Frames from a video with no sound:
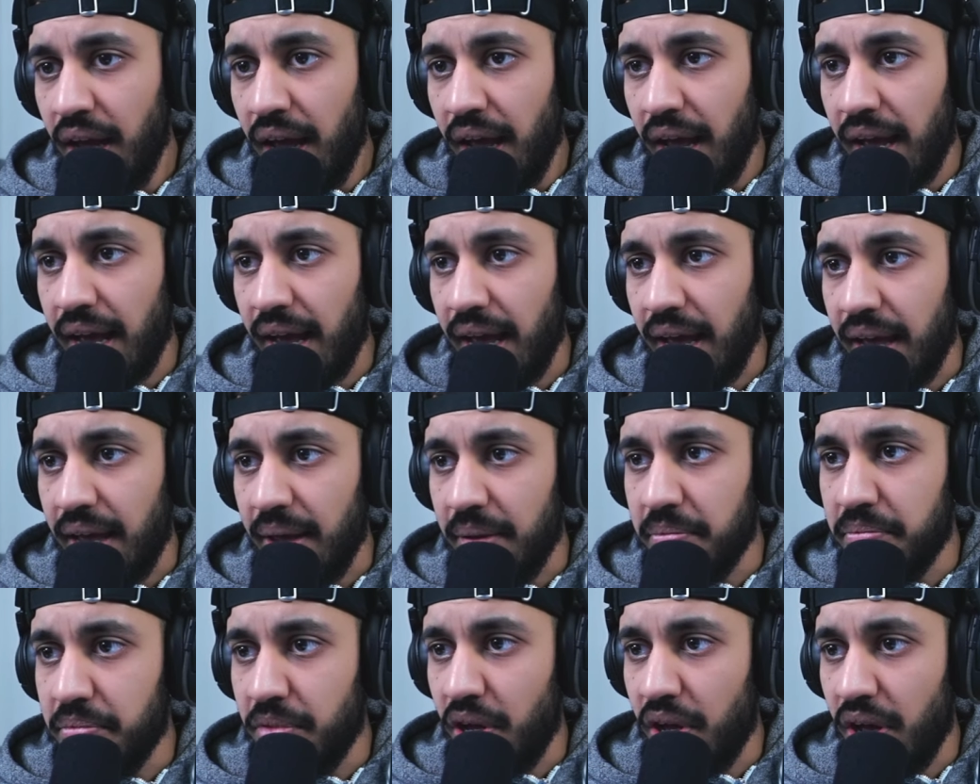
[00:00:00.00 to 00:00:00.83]

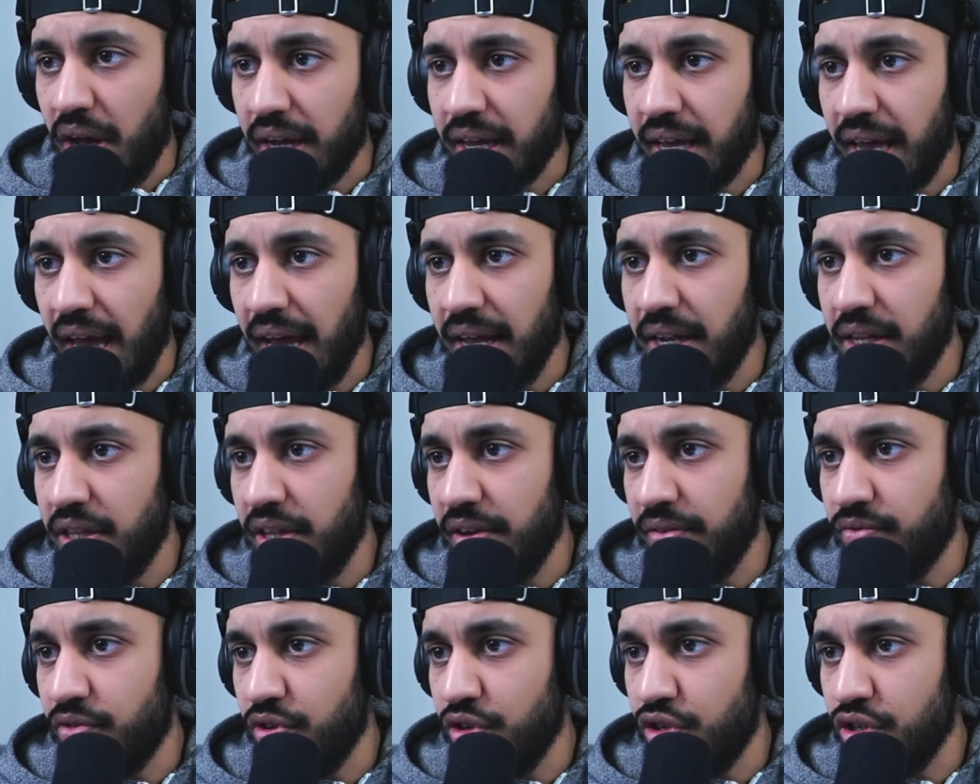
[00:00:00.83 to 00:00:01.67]
Again,
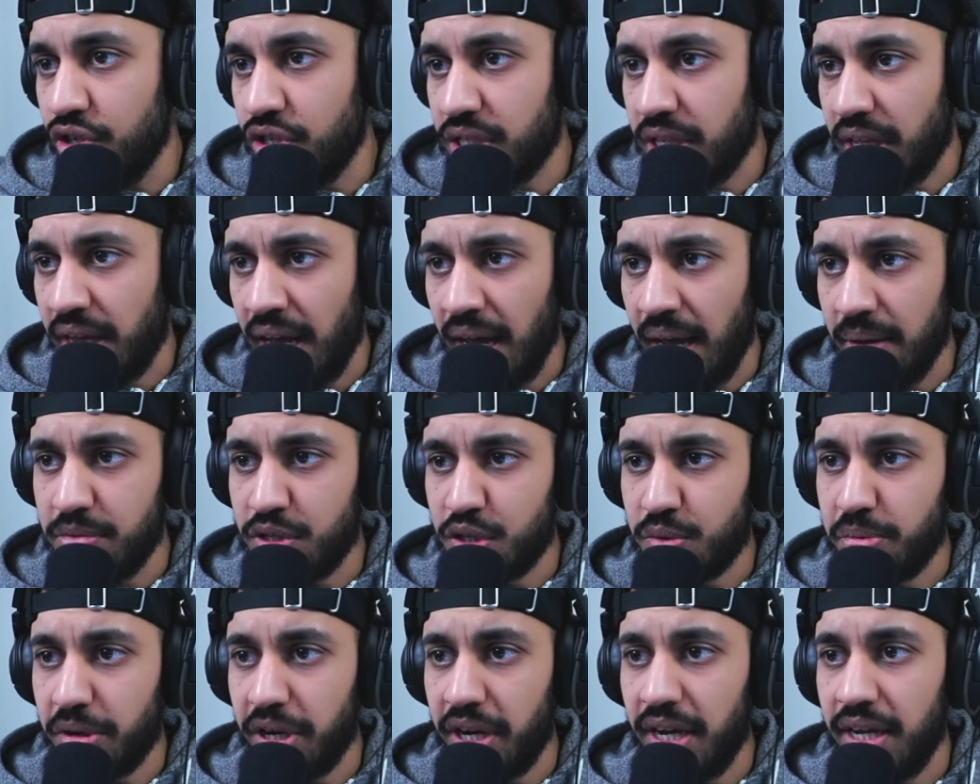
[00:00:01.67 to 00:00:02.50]
they've reduced the hip
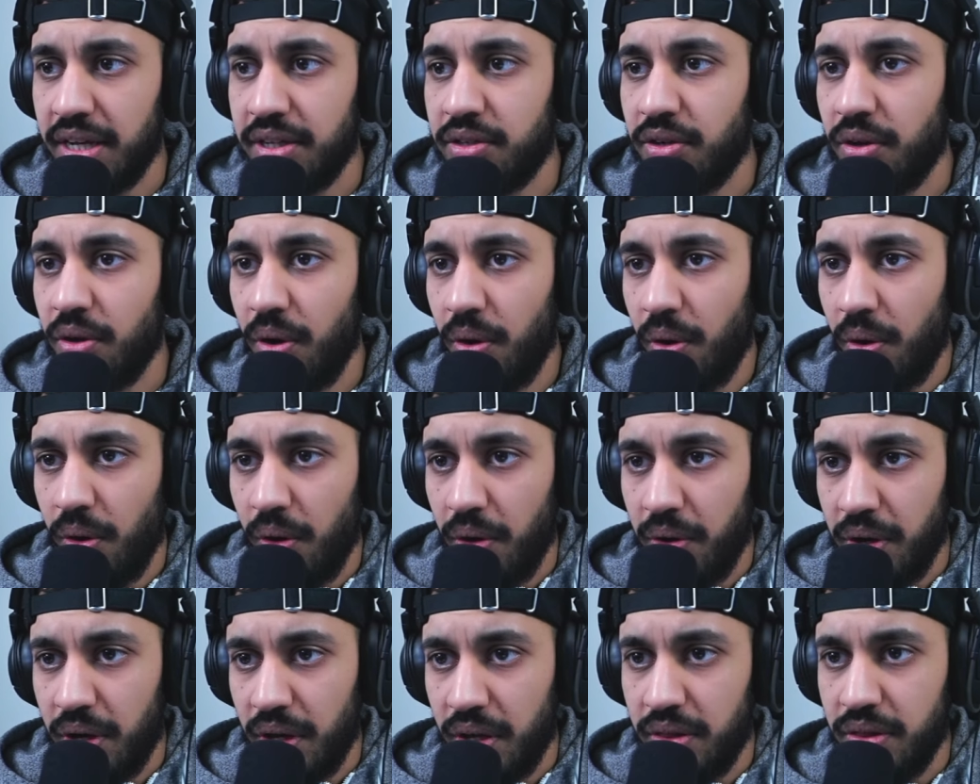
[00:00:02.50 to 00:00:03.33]
spread
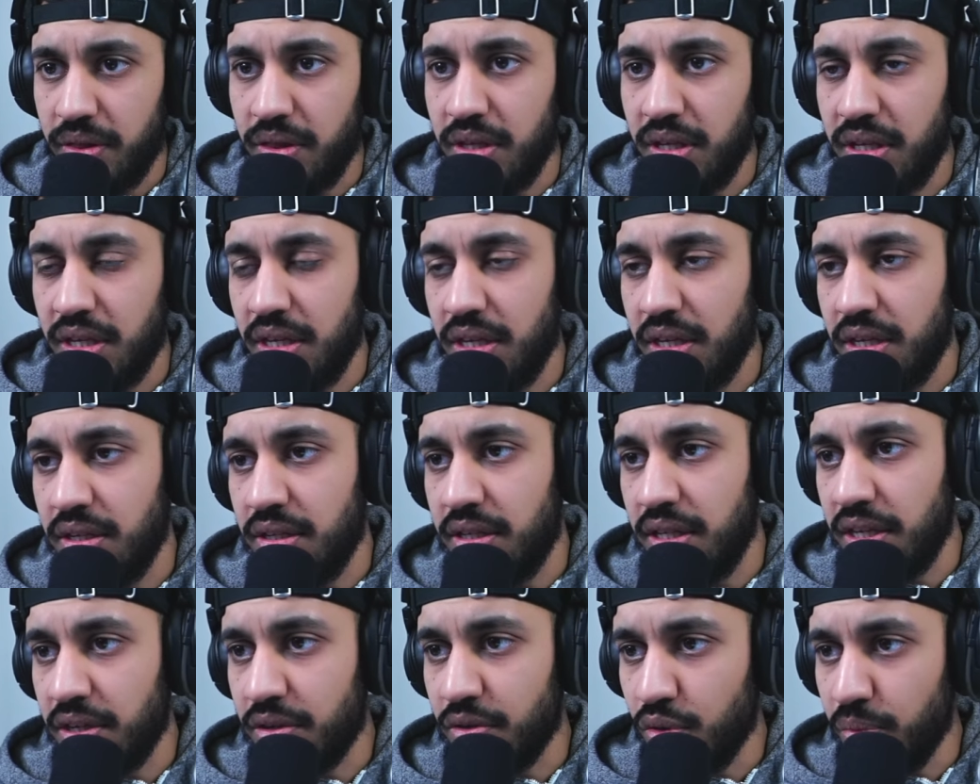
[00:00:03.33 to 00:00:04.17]
on the
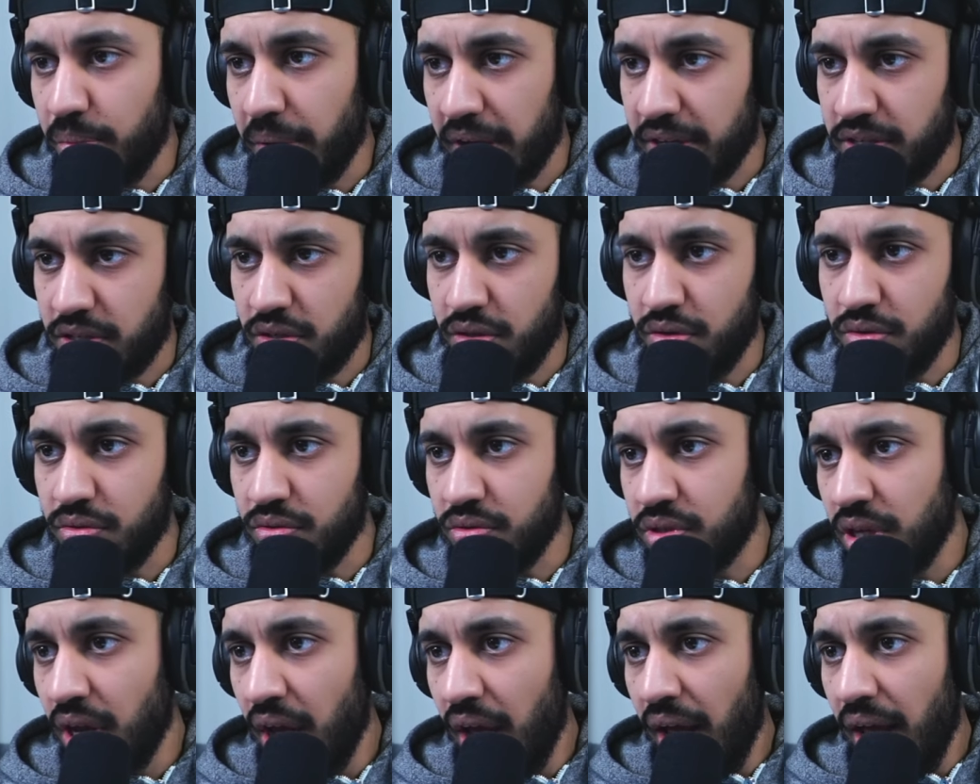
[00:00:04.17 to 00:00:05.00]
Deagle
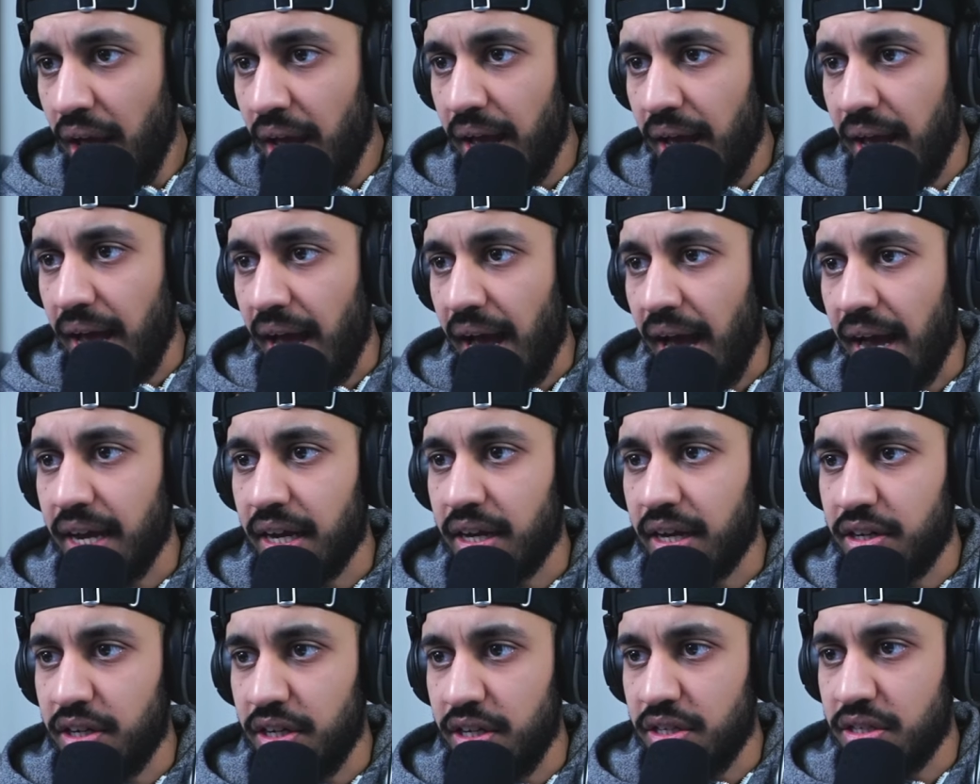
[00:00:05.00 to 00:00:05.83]
pistols,
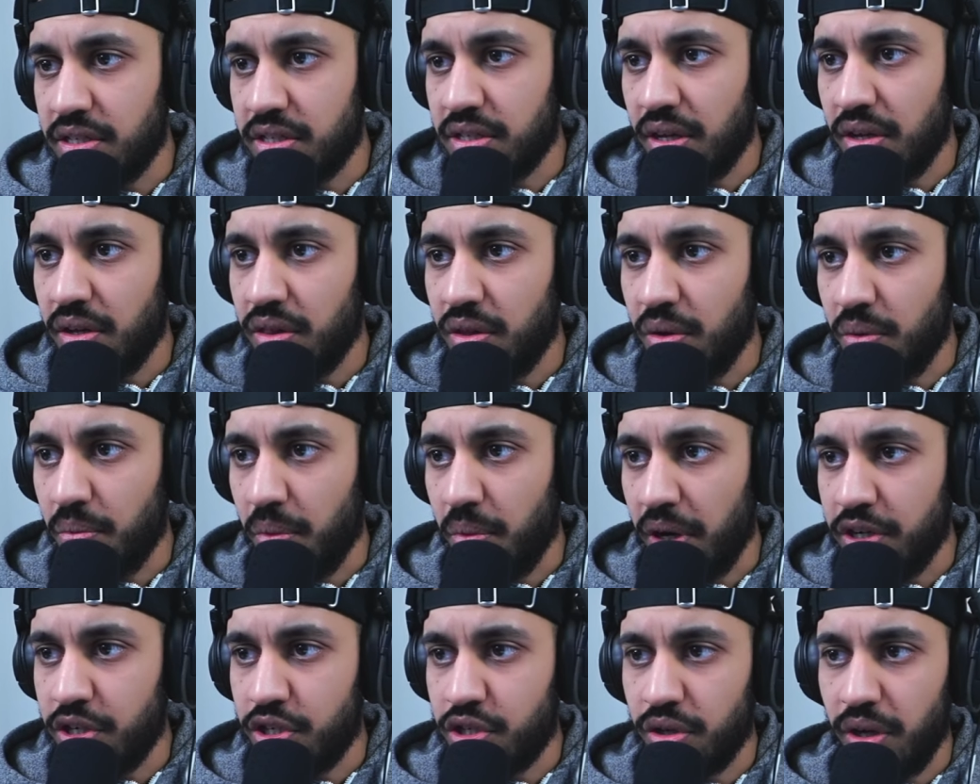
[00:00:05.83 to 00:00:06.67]
increased the
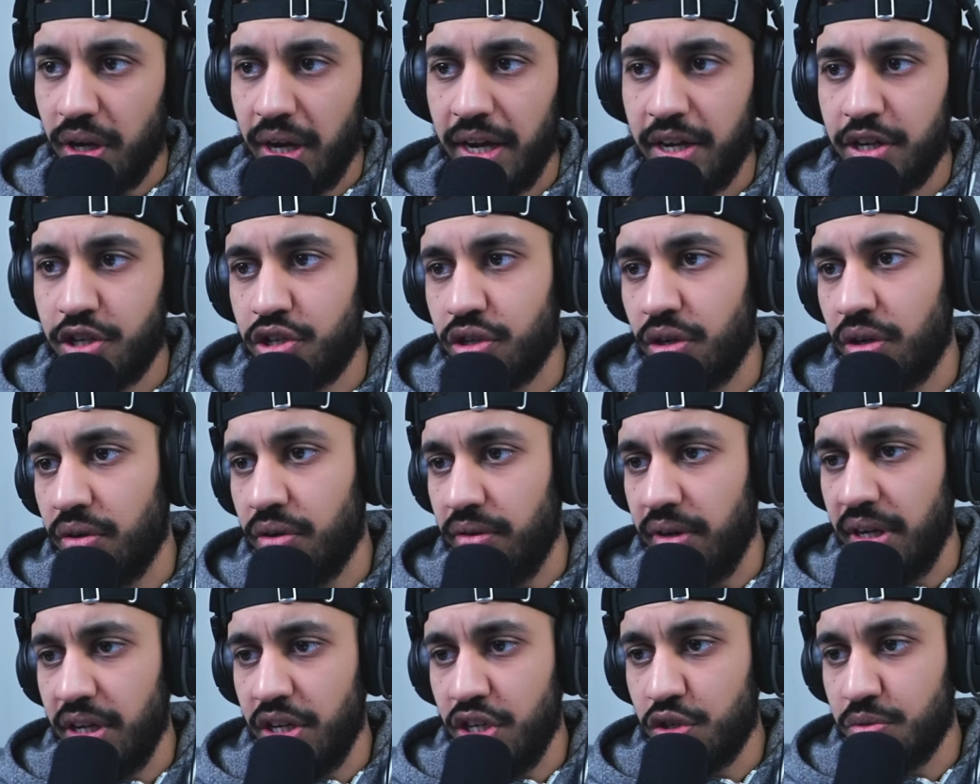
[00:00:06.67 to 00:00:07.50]
one-shot headshot
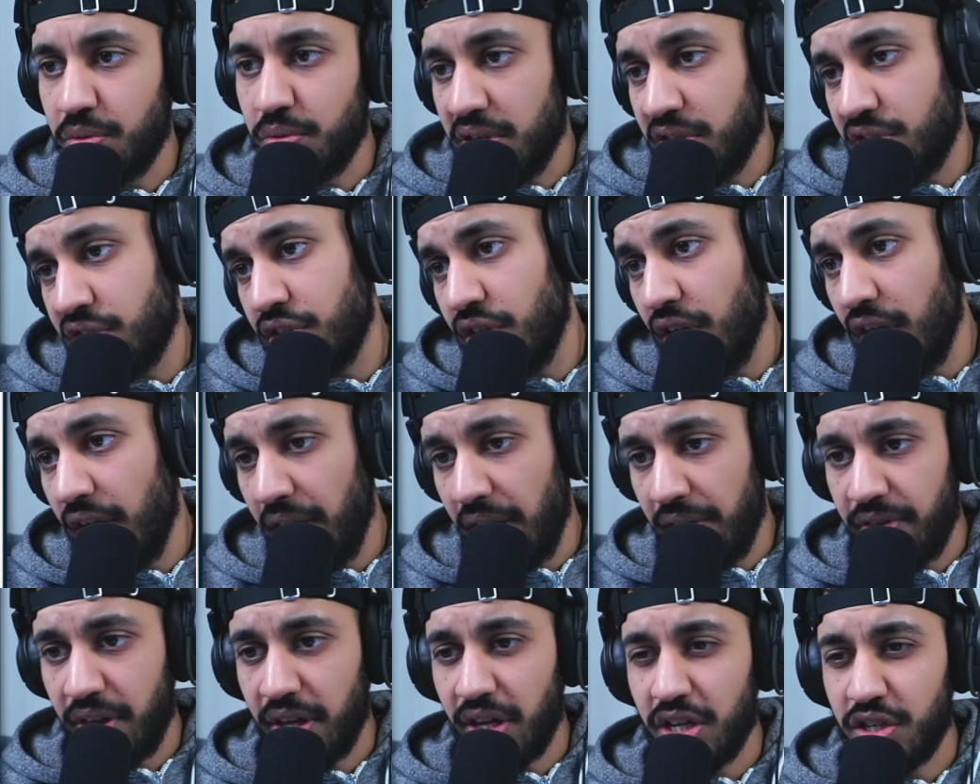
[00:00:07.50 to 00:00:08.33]
range, which
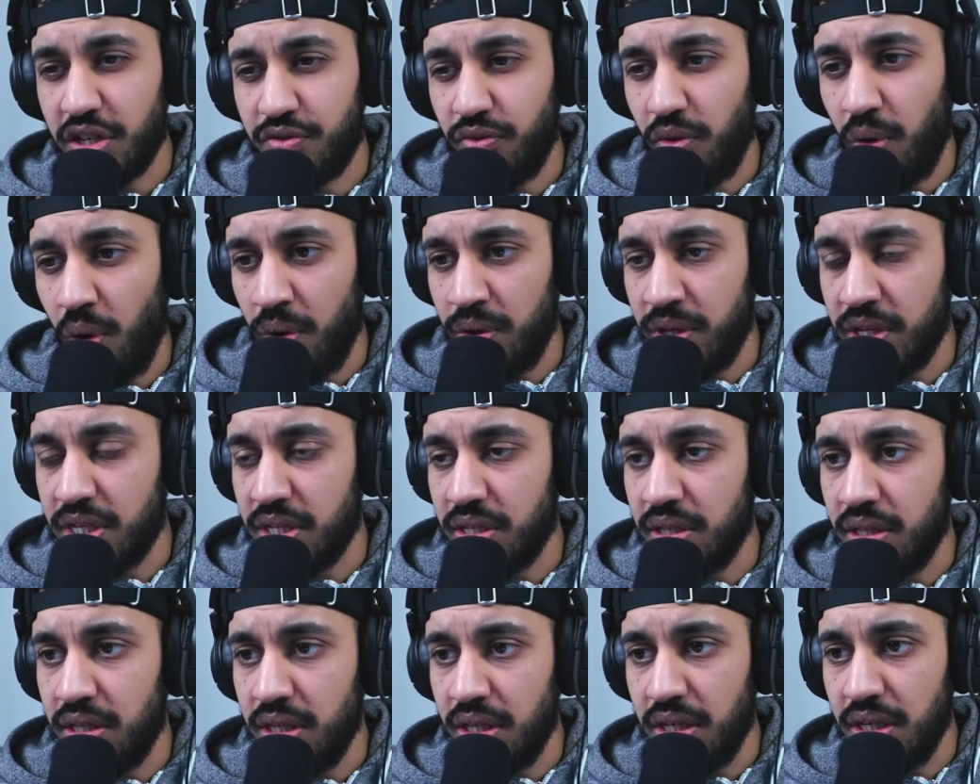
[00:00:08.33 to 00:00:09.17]
I think is for
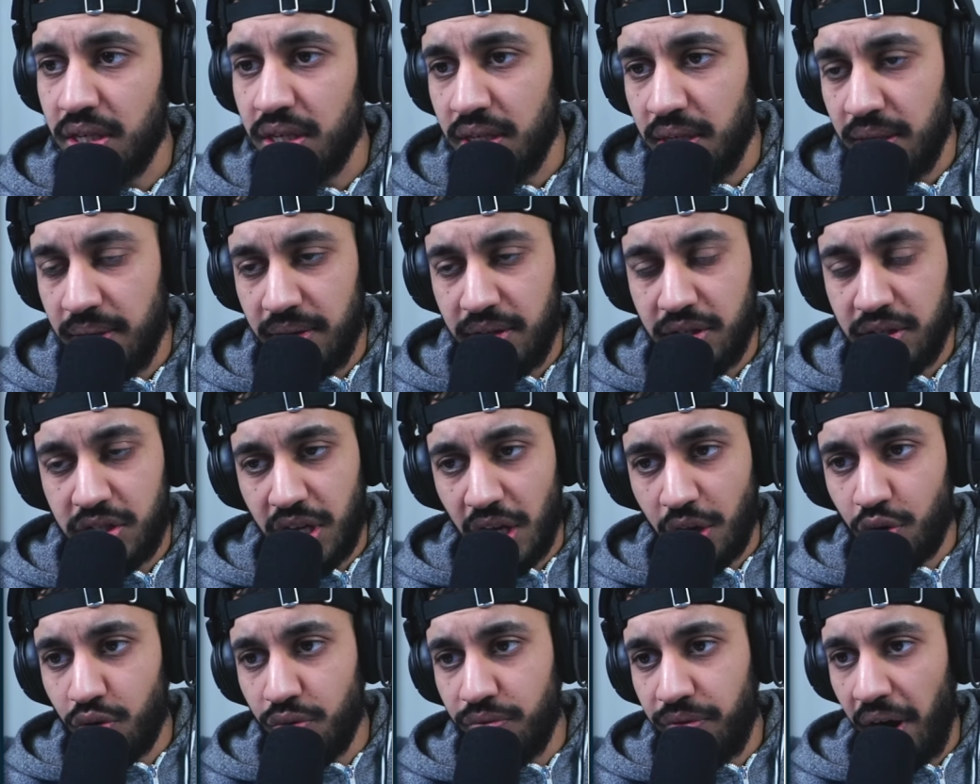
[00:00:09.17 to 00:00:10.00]
the
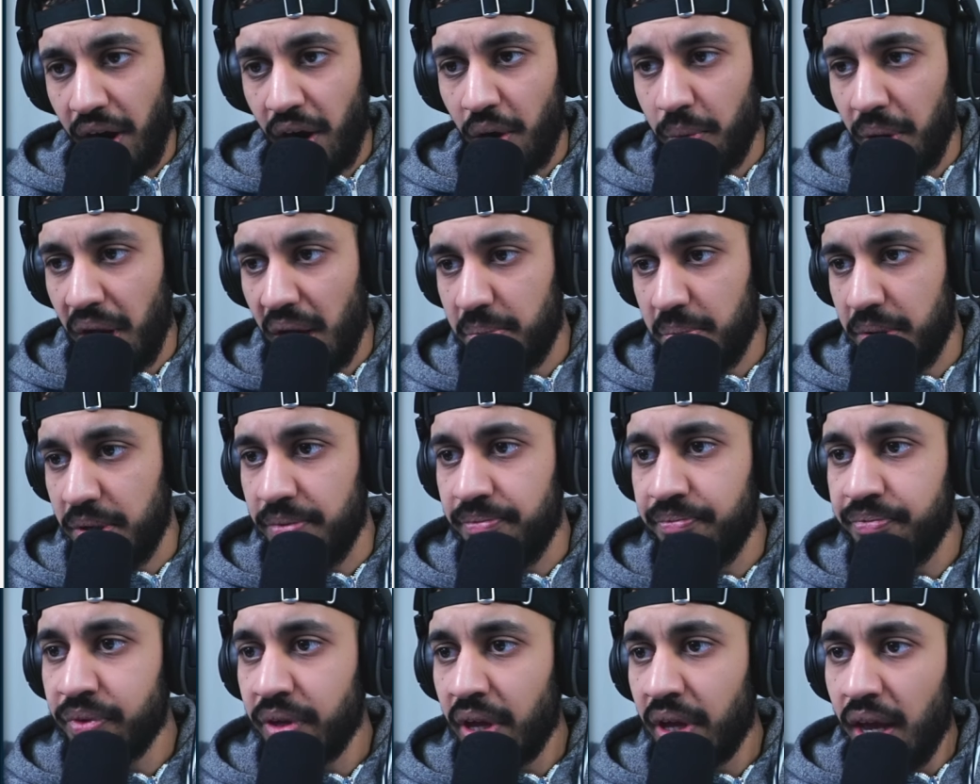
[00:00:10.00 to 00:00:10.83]
single-fire
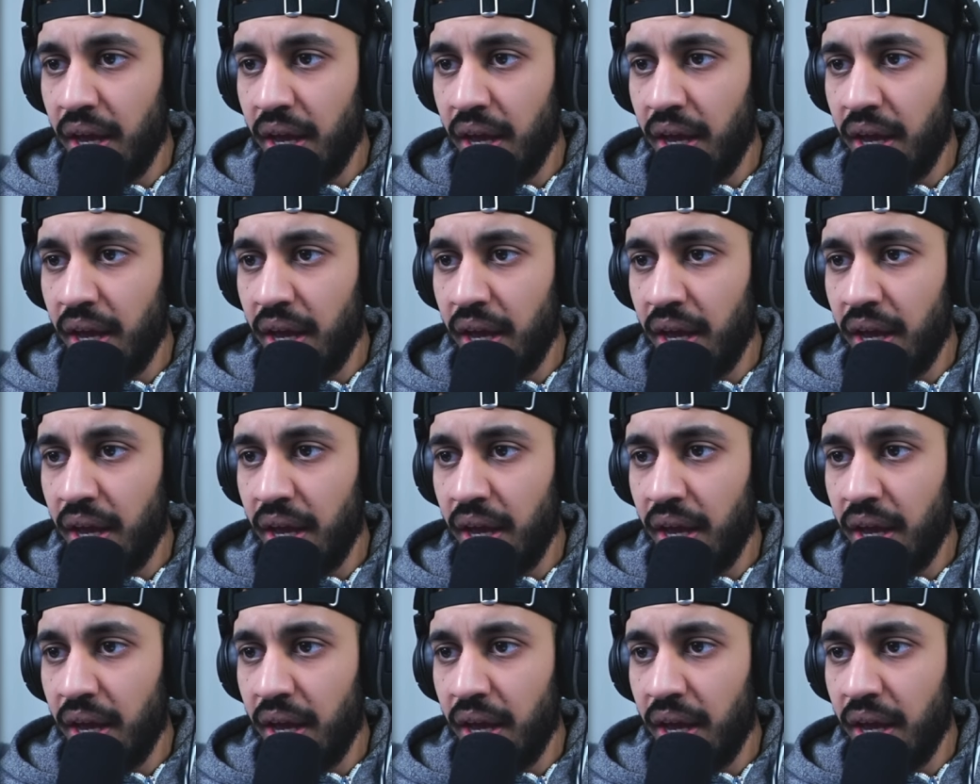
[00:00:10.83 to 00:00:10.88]
weapon.